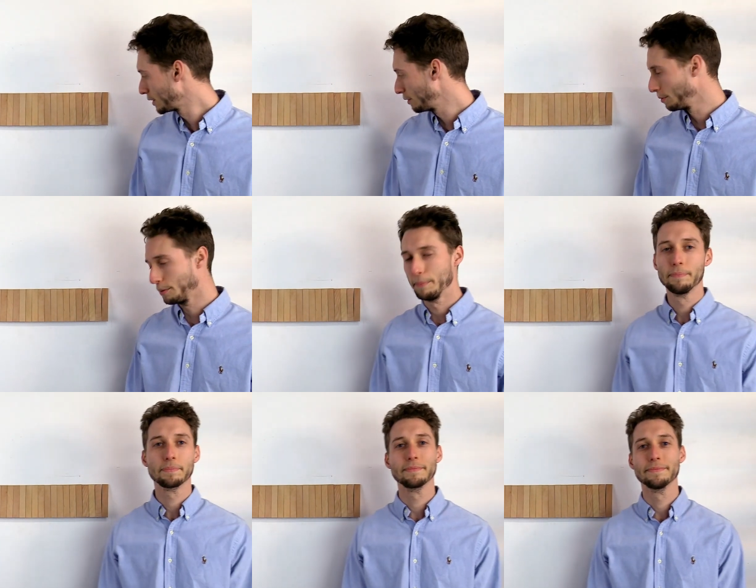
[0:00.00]
Cool.
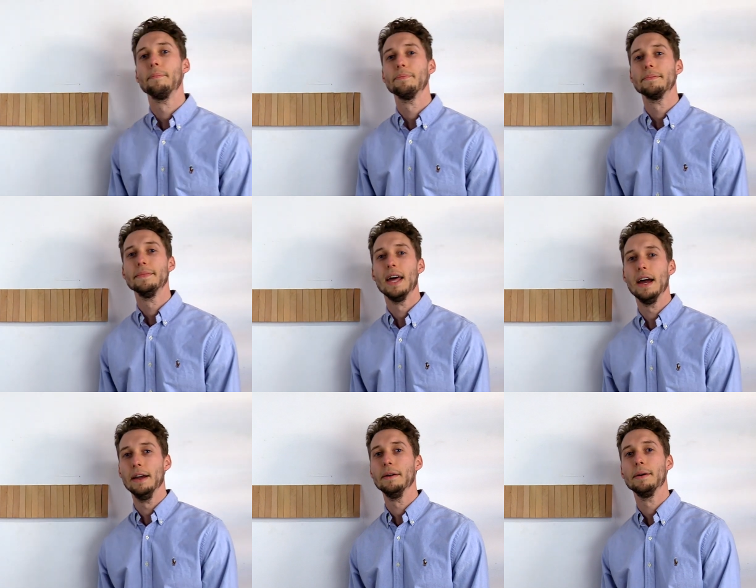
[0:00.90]

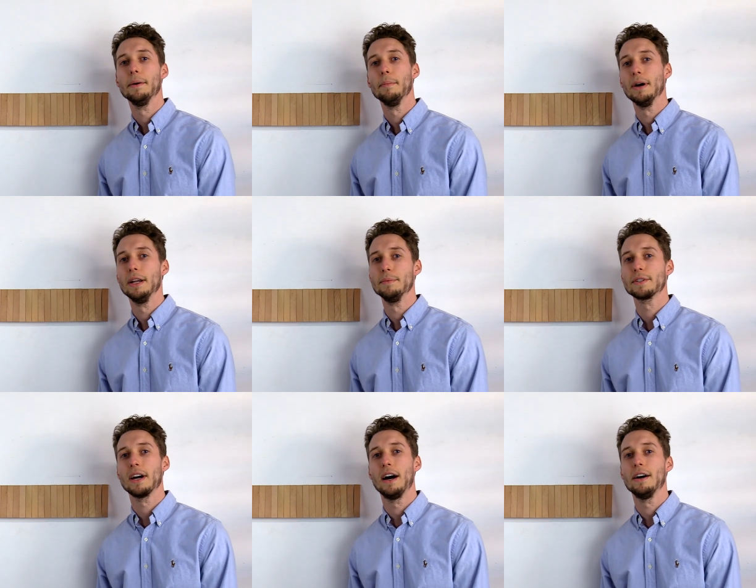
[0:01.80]
Hey, my name's
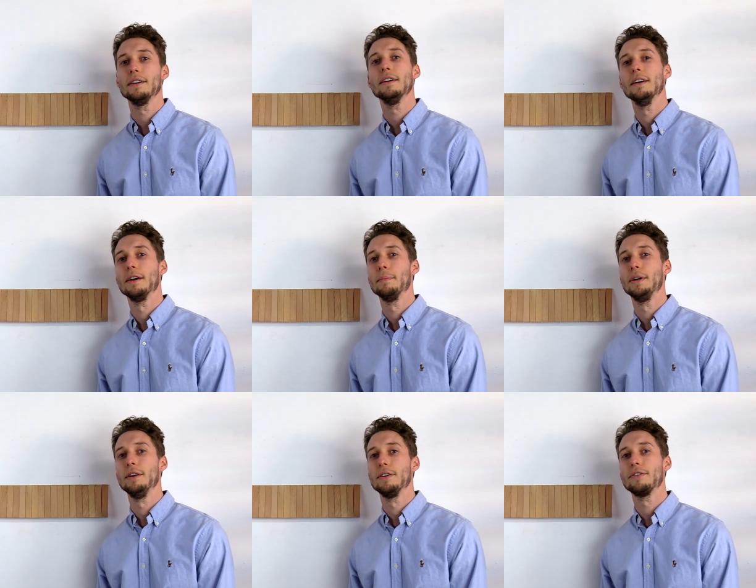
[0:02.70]
Kyle, and I'm
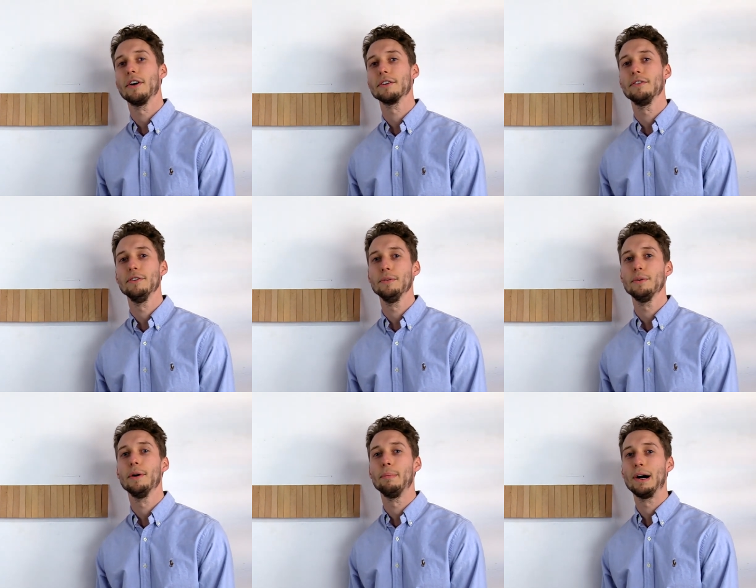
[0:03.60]
here to talk to you
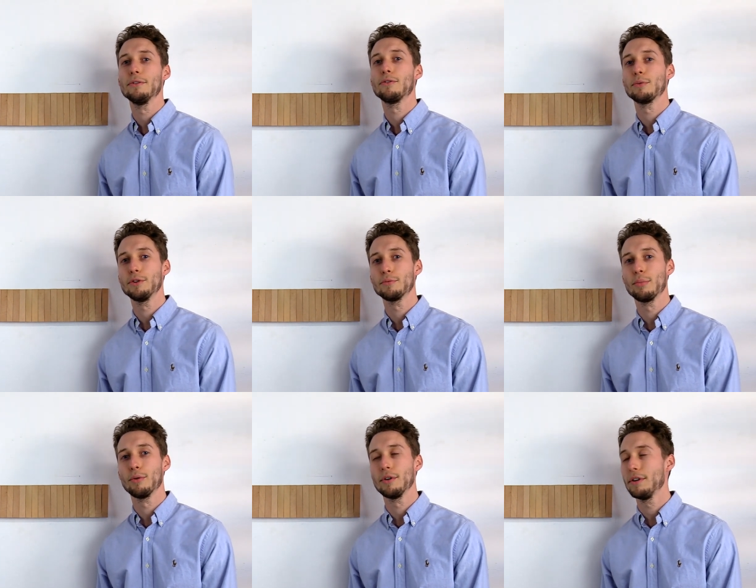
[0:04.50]
about
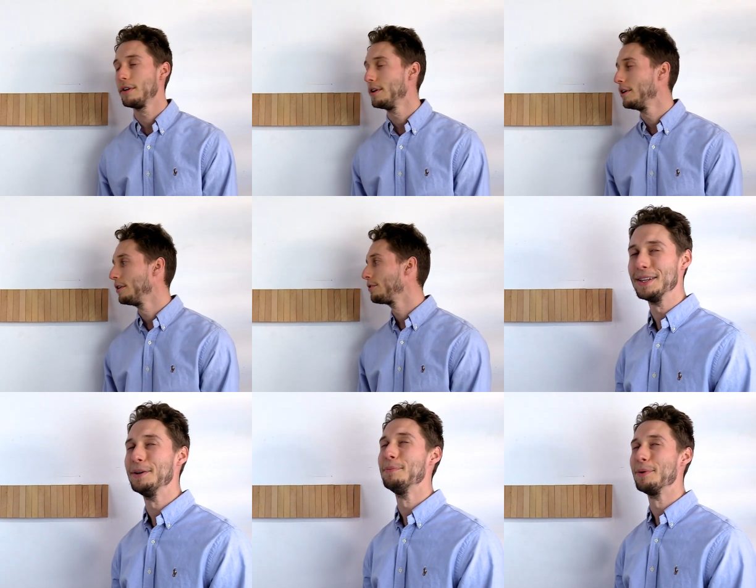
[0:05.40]
Switchboard. A
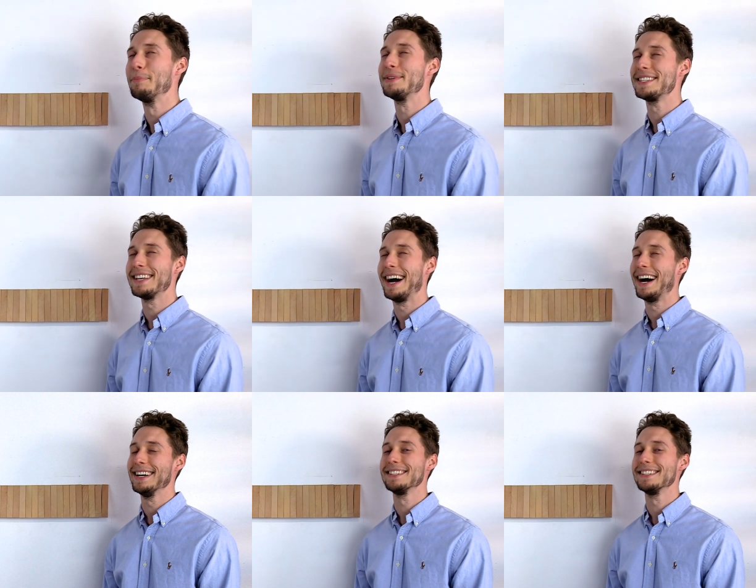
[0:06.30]
little more pizzazz.